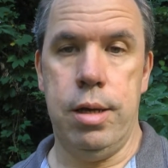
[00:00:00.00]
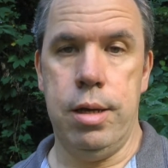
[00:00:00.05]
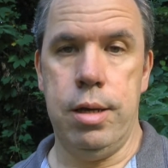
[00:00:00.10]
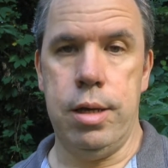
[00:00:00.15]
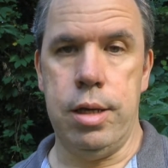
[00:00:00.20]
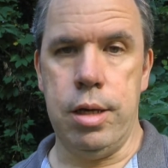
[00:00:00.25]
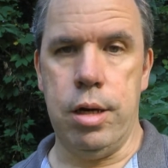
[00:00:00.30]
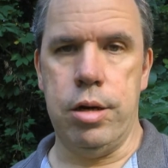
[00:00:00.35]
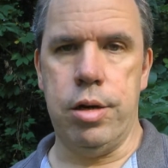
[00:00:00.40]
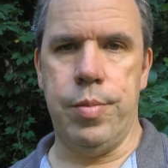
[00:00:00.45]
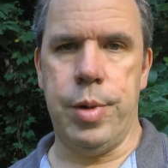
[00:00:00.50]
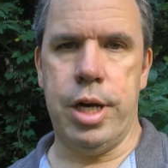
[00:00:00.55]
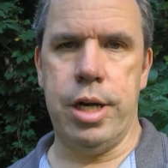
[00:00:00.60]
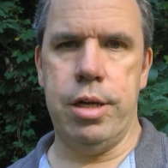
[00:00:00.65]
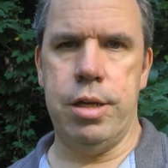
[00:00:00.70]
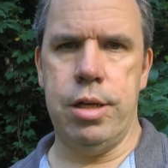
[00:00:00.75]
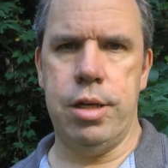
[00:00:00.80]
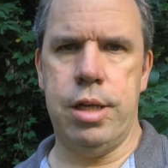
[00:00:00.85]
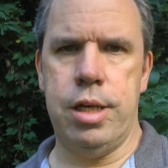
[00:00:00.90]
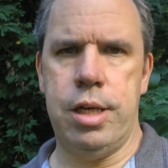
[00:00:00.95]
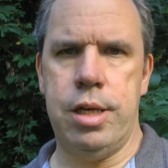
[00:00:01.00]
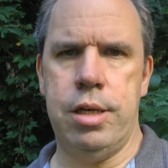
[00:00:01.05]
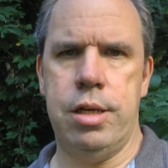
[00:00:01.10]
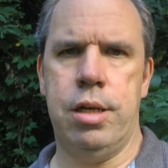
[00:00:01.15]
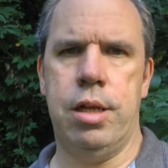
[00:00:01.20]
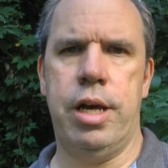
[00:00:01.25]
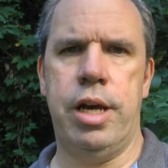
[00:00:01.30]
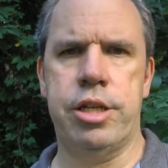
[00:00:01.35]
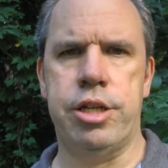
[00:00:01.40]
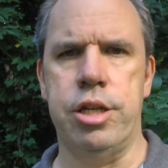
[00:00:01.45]
He undermined the
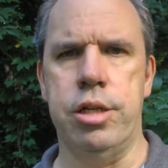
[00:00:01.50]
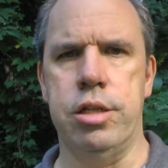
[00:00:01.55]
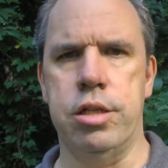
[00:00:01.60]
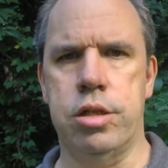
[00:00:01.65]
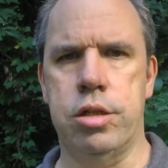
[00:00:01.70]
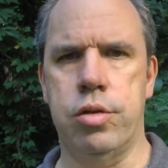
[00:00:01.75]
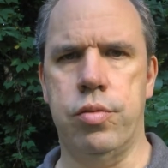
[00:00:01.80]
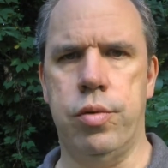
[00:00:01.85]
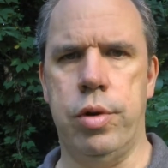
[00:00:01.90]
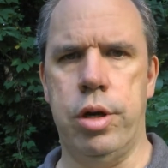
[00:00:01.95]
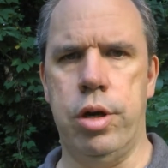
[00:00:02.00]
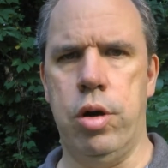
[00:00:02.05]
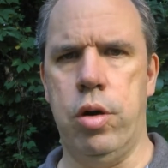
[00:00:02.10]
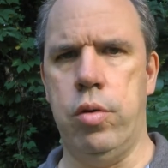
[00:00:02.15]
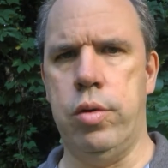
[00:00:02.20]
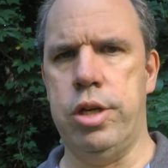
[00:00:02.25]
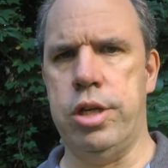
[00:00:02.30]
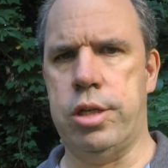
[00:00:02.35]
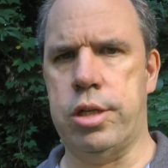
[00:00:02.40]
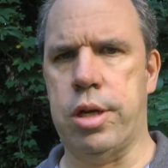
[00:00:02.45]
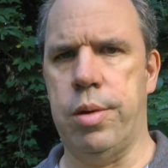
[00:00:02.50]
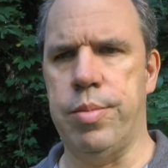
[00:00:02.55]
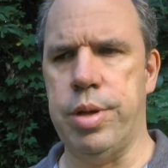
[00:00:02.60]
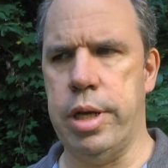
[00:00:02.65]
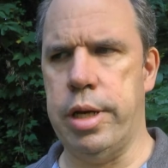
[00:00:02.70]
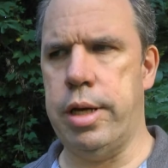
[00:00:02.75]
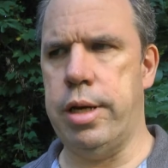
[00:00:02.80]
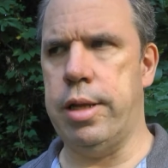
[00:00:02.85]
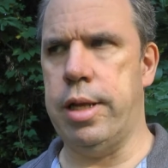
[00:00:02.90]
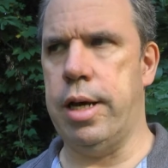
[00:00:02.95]
elections, where he always
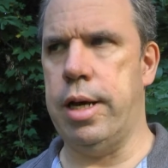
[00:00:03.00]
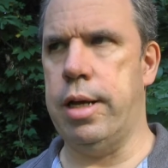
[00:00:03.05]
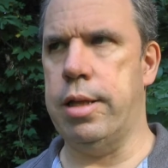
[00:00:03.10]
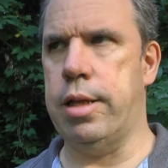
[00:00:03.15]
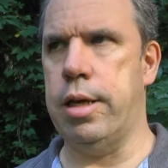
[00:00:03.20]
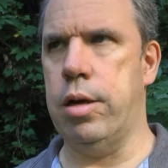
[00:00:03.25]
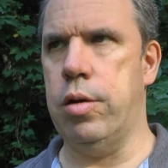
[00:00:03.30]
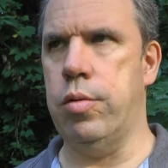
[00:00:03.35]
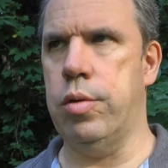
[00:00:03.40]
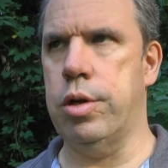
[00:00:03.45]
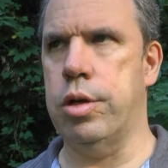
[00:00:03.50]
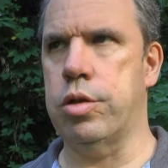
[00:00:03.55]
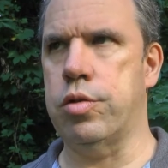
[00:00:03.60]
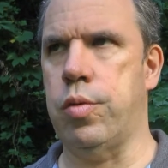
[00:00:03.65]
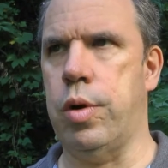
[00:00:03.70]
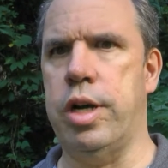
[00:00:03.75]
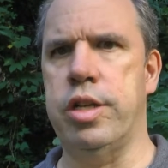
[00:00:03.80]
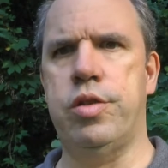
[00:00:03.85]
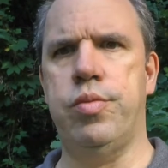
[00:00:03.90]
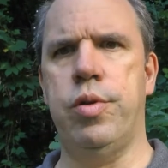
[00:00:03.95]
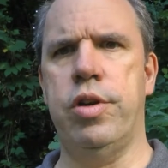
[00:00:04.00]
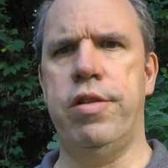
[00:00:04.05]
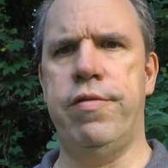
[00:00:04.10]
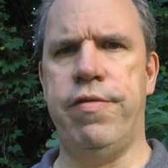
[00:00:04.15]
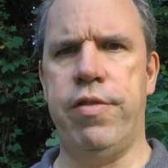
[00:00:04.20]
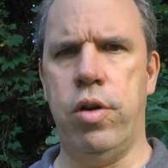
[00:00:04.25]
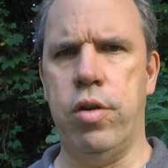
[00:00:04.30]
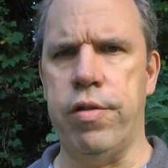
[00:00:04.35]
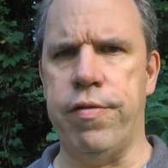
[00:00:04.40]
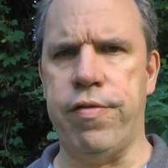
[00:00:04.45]
complained that there was widespread
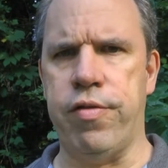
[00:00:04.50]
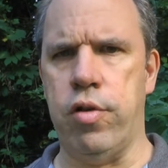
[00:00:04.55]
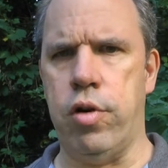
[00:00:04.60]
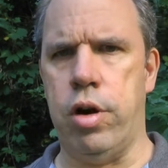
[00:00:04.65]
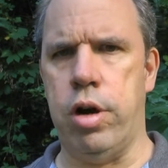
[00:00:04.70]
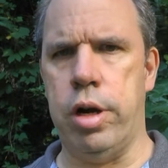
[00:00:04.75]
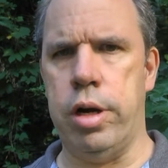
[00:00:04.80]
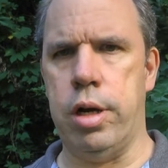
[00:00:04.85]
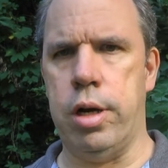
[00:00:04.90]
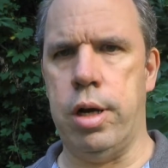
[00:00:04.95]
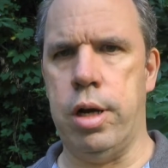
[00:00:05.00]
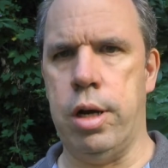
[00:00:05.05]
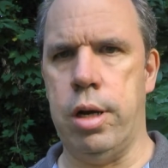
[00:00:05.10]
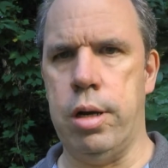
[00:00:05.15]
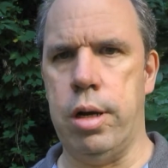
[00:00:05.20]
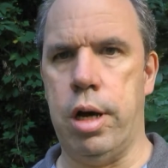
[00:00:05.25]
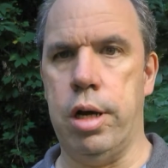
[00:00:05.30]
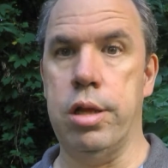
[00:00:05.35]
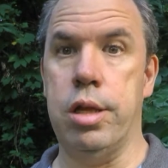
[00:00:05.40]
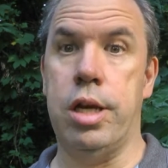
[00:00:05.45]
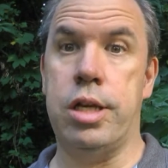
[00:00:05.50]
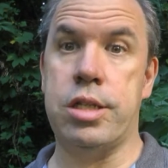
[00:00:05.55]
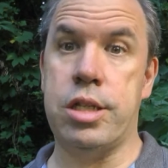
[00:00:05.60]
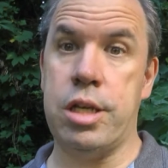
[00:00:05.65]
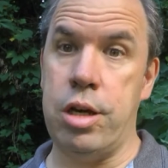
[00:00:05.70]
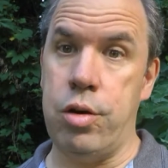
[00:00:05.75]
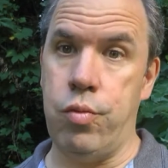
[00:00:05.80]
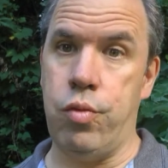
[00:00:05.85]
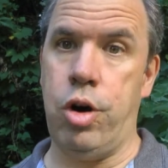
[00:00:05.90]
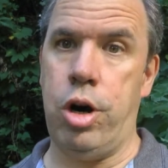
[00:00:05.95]
voter fraud. Unless
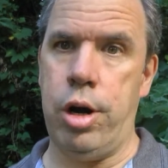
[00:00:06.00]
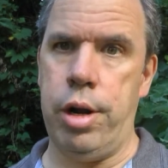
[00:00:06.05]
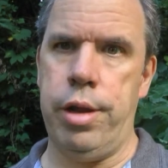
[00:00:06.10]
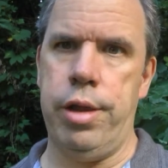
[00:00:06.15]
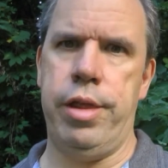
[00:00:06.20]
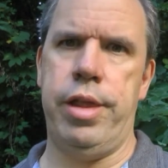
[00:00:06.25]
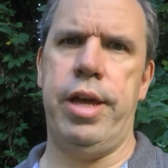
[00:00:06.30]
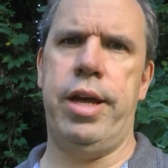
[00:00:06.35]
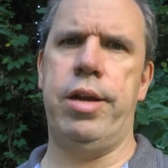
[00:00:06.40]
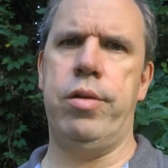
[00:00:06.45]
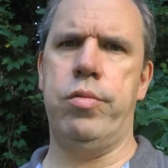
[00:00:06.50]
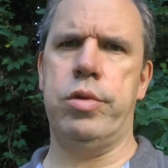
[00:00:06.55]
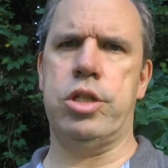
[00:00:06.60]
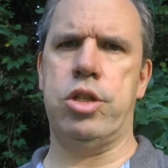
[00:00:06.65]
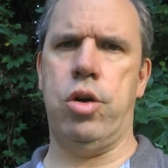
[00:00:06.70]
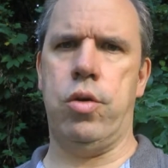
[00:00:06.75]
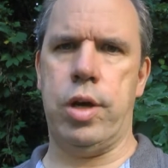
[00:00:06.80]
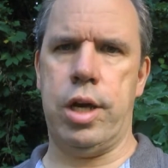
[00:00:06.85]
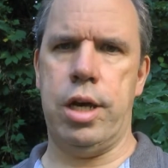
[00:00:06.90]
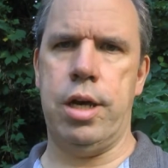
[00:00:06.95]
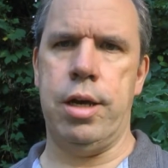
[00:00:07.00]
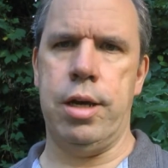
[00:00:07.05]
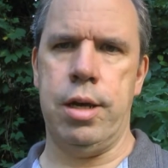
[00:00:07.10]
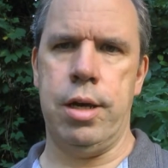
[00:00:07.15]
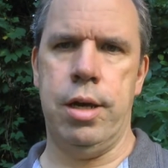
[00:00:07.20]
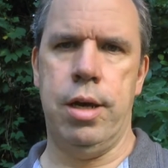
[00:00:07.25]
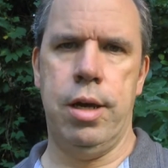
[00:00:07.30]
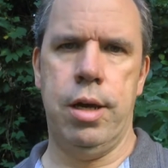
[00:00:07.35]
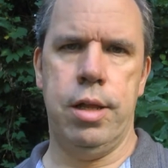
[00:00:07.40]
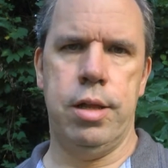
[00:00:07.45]
he won, then it was okay.
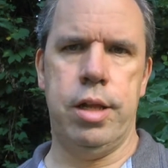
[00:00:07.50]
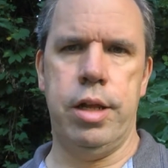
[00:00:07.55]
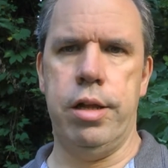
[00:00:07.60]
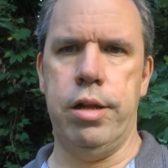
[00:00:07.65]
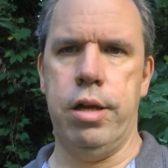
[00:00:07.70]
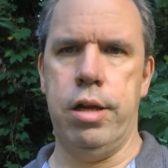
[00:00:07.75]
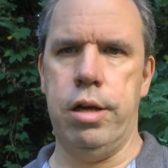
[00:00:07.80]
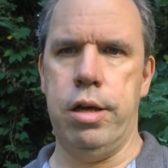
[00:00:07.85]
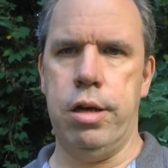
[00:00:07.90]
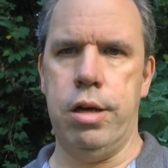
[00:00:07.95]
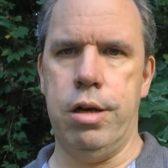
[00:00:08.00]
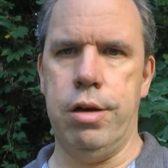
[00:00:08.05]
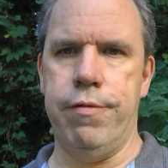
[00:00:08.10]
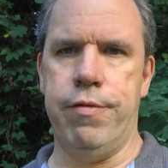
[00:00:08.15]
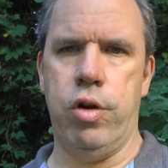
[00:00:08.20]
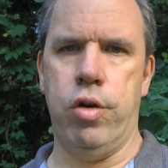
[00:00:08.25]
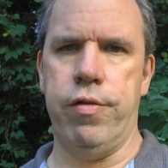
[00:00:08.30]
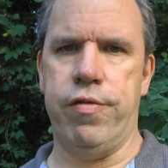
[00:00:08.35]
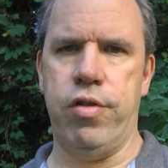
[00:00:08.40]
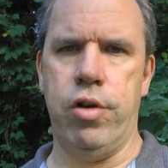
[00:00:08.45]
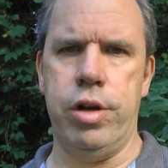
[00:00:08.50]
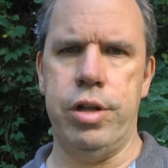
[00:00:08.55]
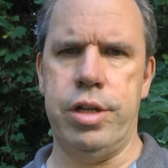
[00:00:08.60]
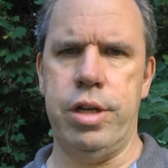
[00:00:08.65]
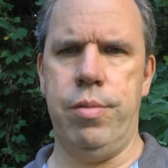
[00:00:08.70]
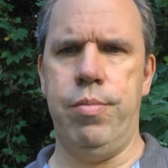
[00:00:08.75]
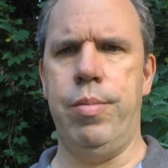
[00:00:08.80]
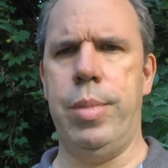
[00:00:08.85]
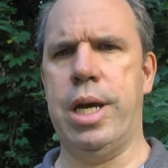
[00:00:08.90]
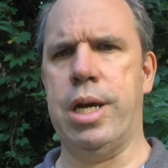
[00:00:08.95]
Then the voter fraud
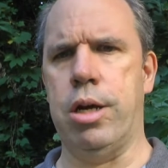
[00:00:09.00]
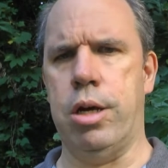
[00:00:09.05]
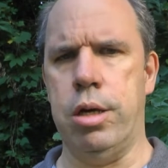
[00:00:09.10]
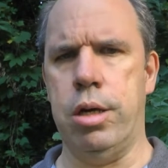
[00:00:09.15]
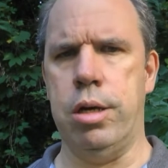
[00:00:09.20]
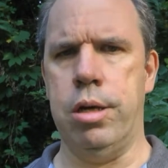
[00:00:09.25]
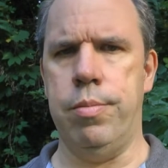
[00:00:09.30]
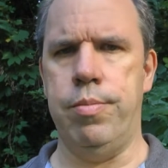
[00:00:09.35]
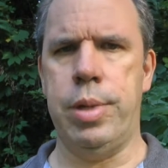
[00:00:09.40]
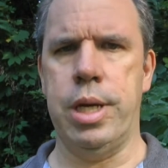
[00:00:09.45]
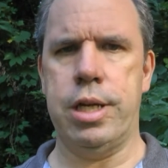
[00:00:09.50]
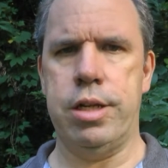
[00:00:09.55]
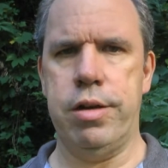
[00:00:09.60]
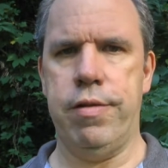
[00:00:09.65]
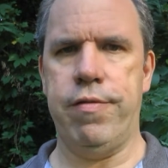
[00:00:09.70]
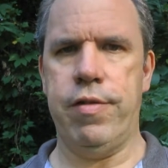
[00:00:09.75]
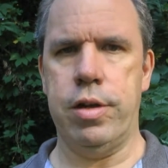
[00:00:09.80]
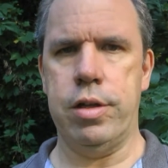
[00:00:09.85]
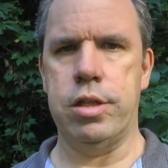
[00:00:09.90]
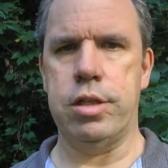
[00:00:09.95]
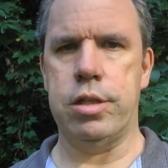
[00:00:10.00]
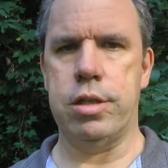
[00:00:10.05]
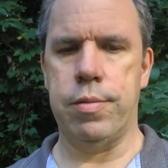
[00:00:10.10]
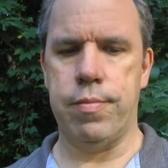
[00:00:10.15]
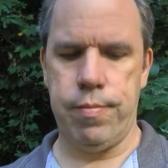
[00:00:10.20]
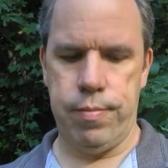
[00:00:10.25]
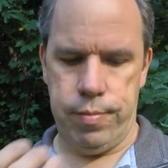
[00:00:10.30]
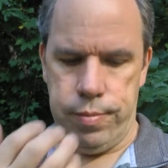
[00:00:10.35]
didn't make a big difference.